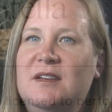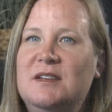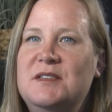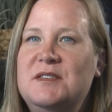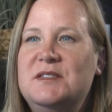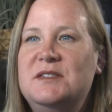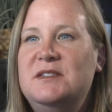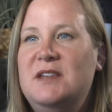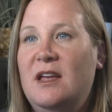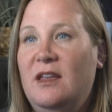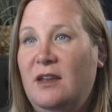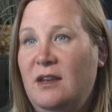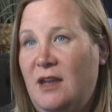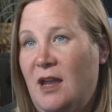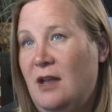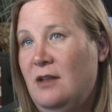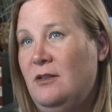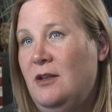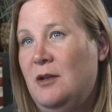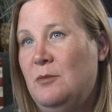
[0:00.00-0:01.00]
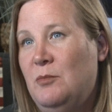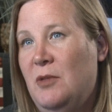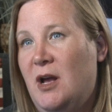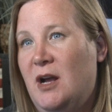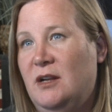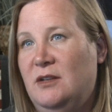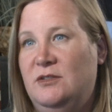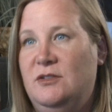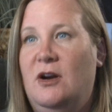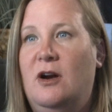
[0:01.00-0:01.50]
Stellate ganglion
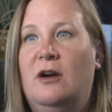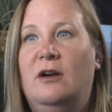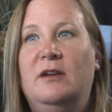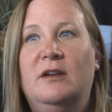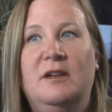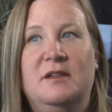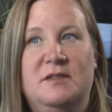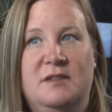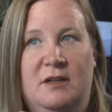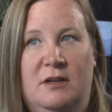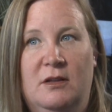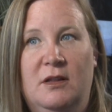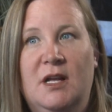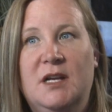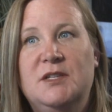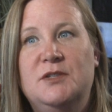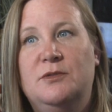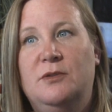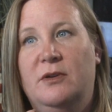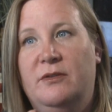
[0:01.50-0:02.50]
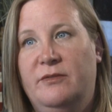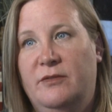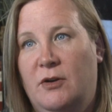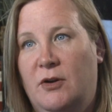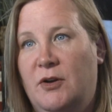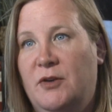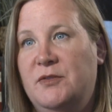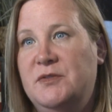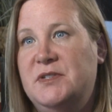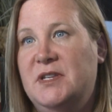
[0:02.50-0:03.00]
block targets a cluster of
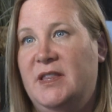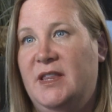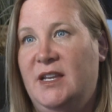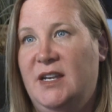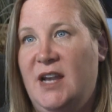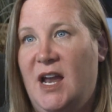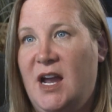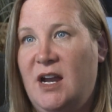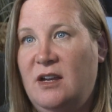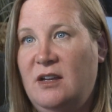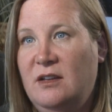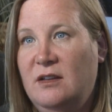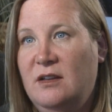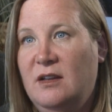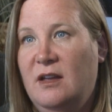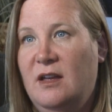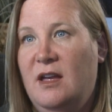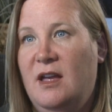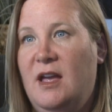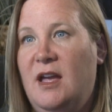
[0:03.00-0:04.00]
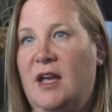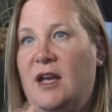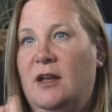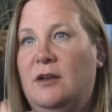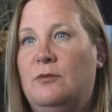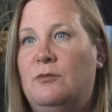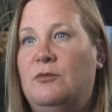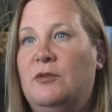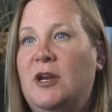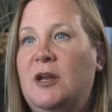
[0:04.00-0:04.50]
nerves in the neck
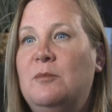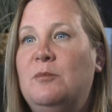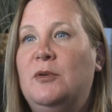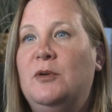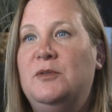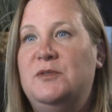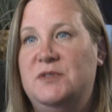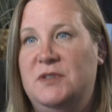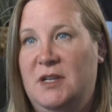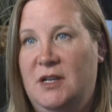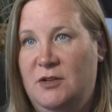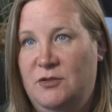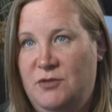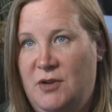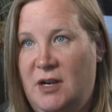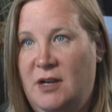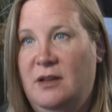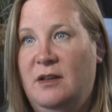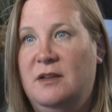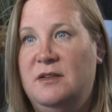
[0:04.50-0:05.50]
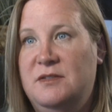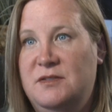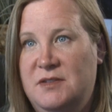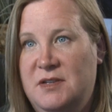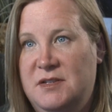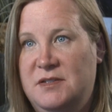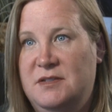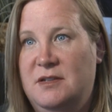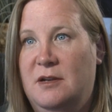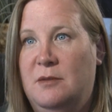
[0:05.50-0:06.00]
and reboots the adrenaline
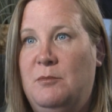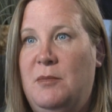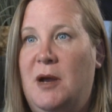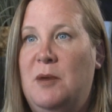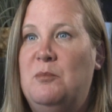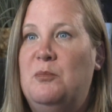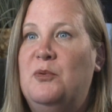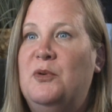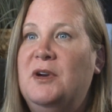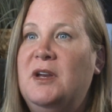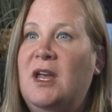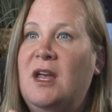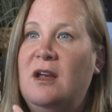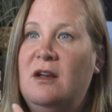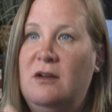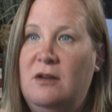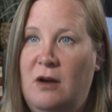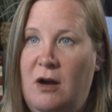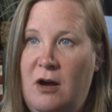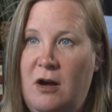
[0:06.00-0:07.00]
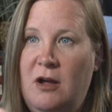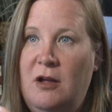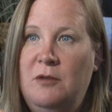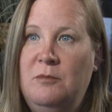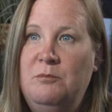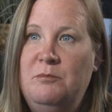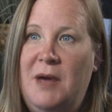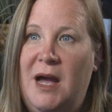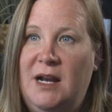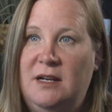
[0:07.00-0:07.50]
system by bringing
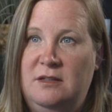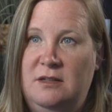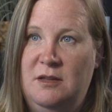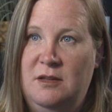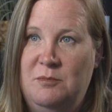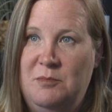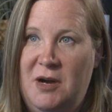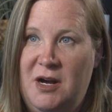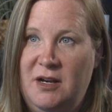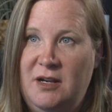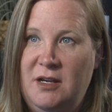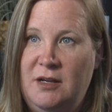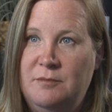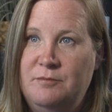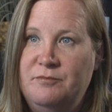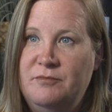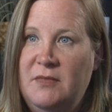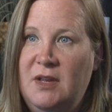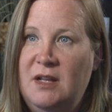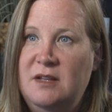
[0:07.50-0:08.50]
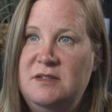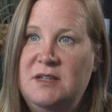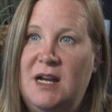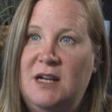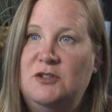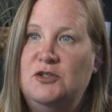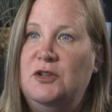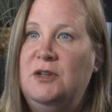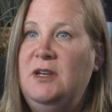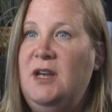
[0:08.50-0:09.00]
calm back body. It's
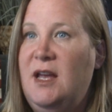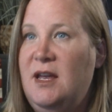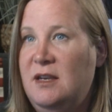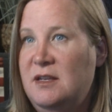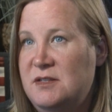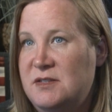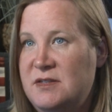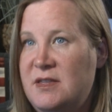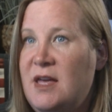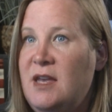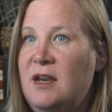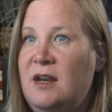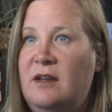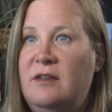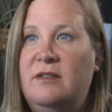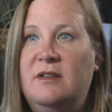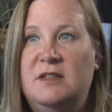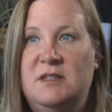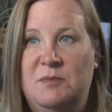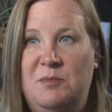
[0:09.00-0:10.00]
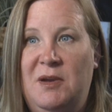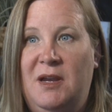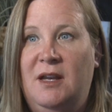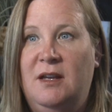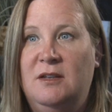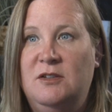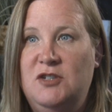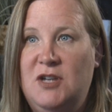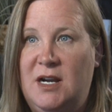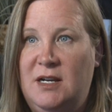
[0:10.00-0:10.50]
actually an anesthetic that's being
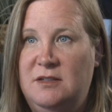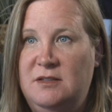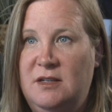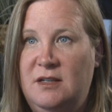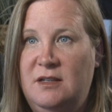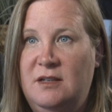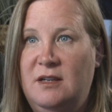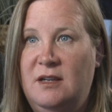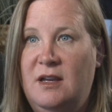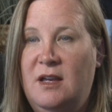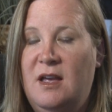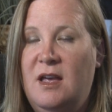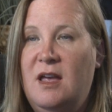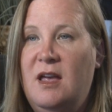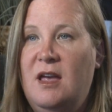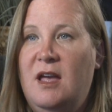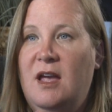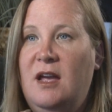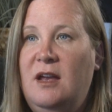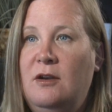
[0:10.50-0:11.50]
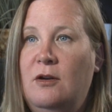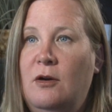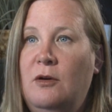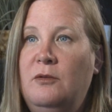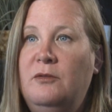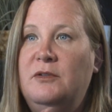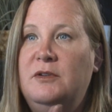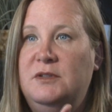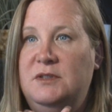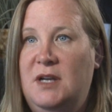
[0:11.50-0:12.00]
injected. And
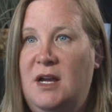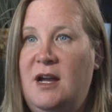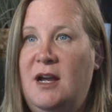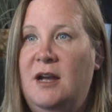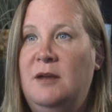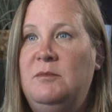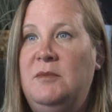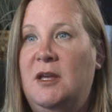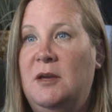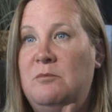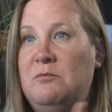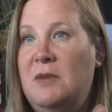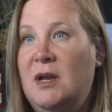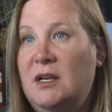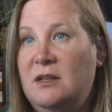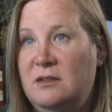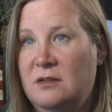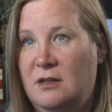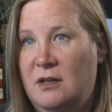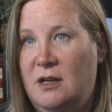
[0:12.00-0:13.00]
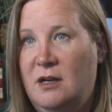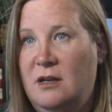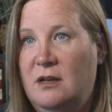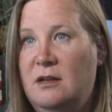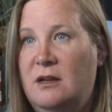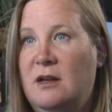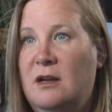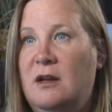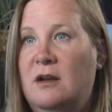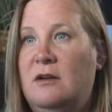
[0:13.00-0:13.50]
over time, the amygdala
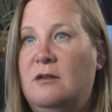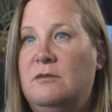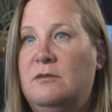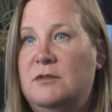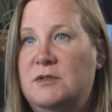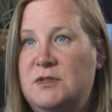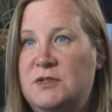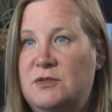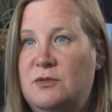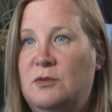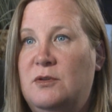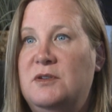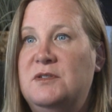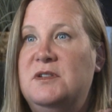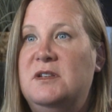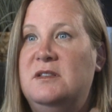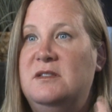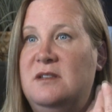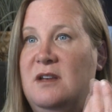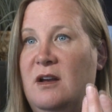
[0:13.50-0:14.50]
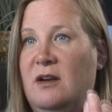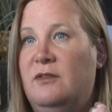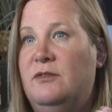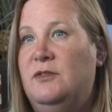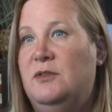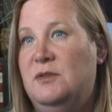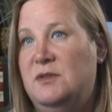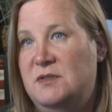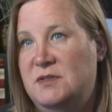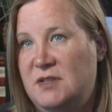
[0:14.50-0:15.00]
restores itself
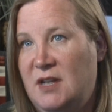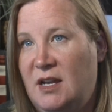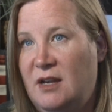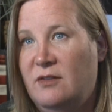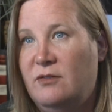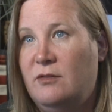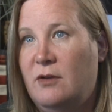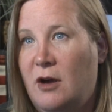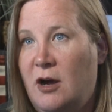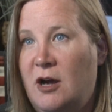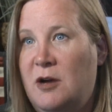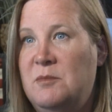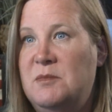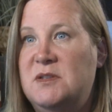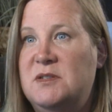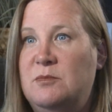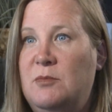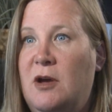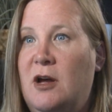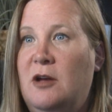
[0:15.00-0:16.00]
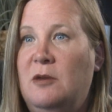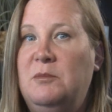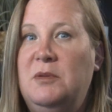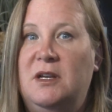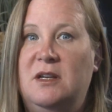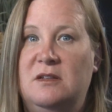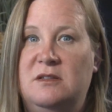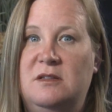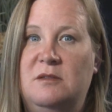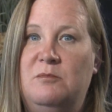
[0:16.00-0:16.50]
to a state of calm as well
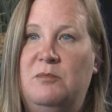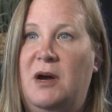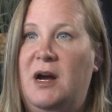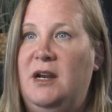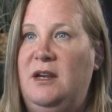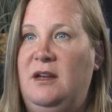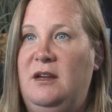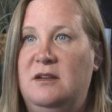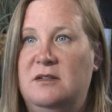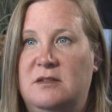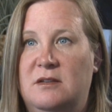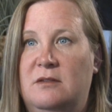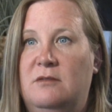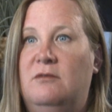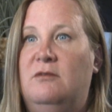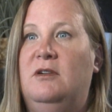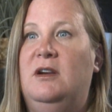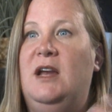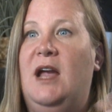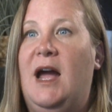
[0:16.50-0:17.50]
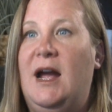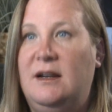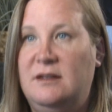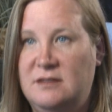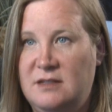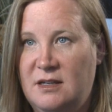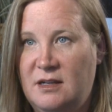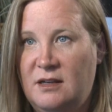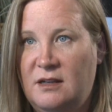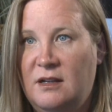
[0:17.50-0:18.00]
because the body isn't
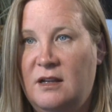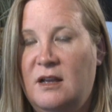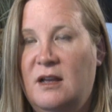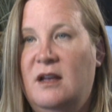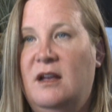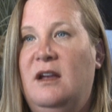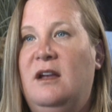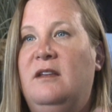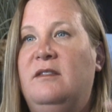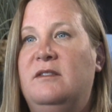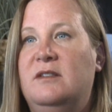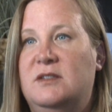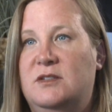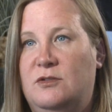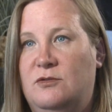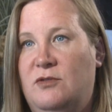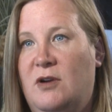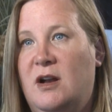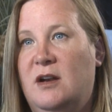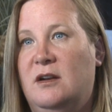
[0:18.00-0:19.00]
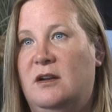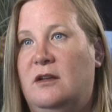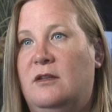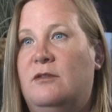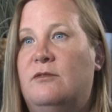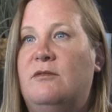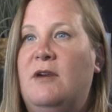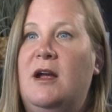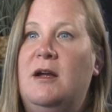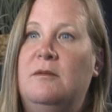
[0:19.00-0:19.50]
reacting in this chronic
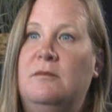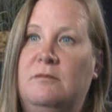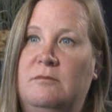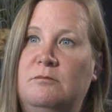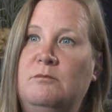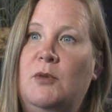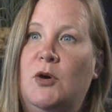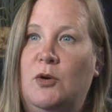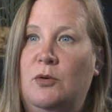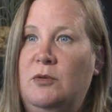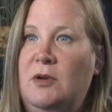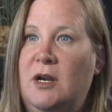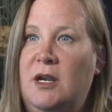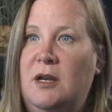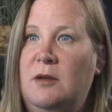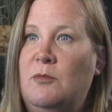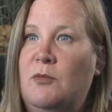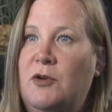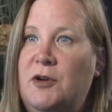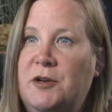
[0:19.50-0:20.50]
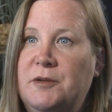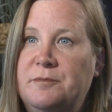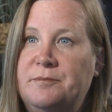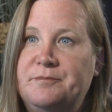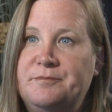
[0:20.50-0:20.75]
threat mode anymore.